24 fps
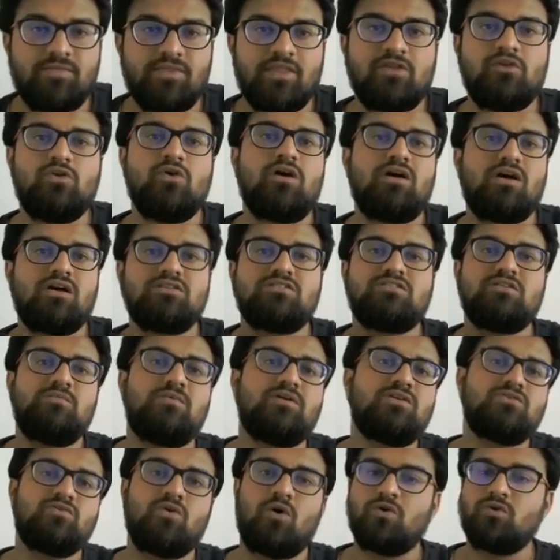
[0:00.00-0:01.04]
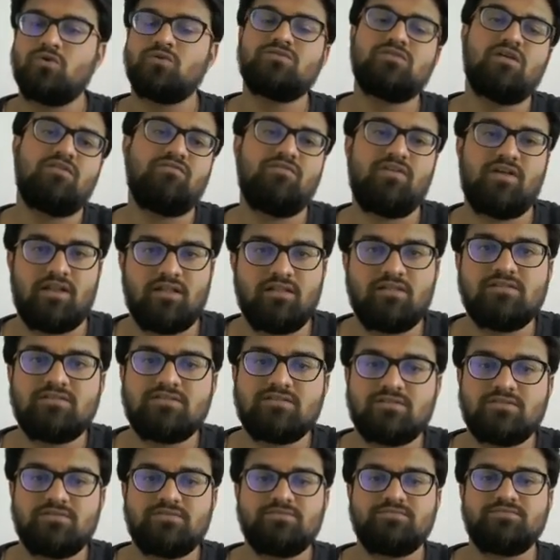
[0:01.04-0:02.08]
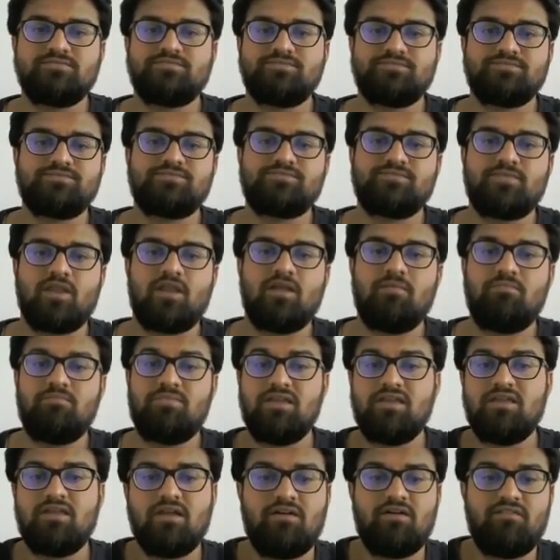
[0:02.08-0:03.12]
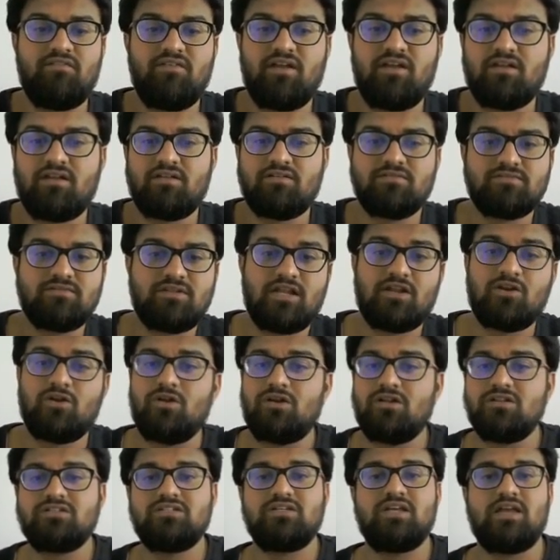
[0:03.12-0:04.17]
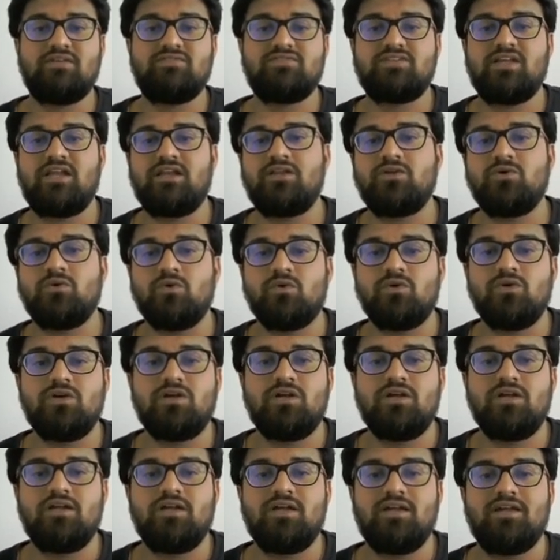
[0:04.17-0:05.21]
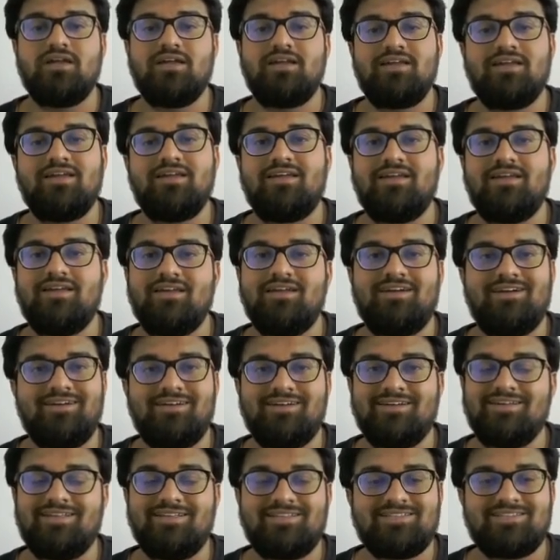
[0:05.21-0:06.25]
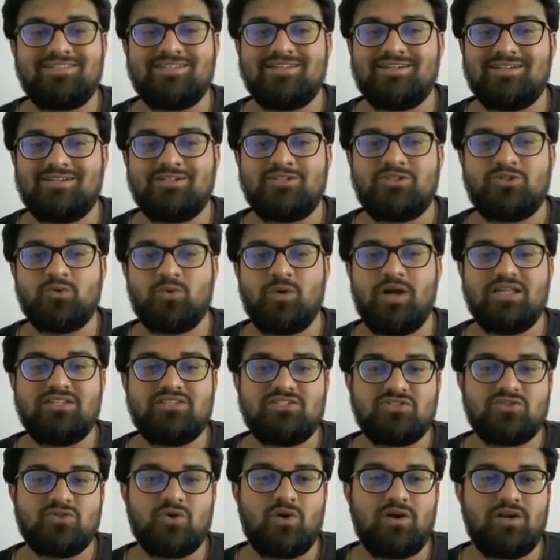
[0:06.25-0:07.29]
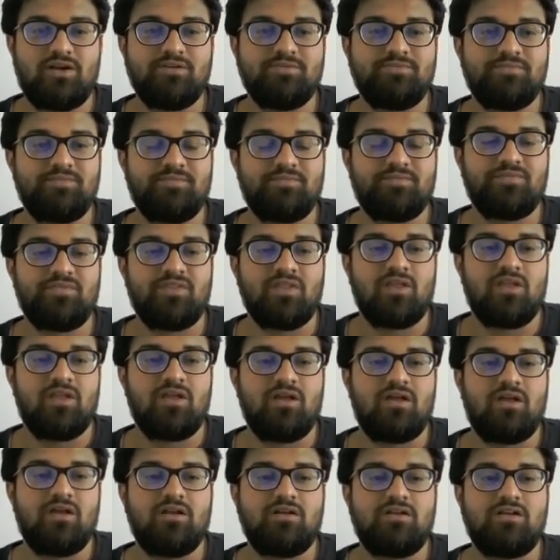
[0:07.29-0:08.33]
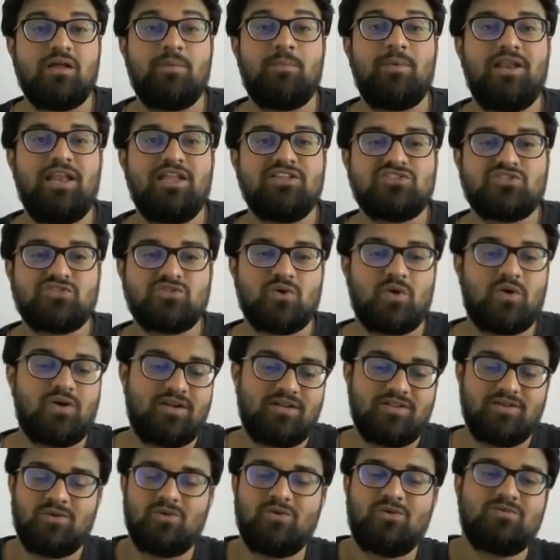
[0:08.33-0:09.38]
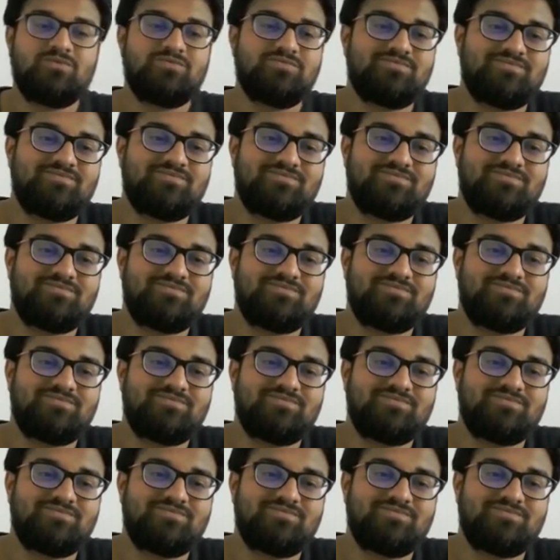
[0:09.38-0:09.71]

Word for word: Your customer has gone to somewhere else. Be aware. Technology, I've said you, uh, it's a two-edged sword, double-edged sword, you know.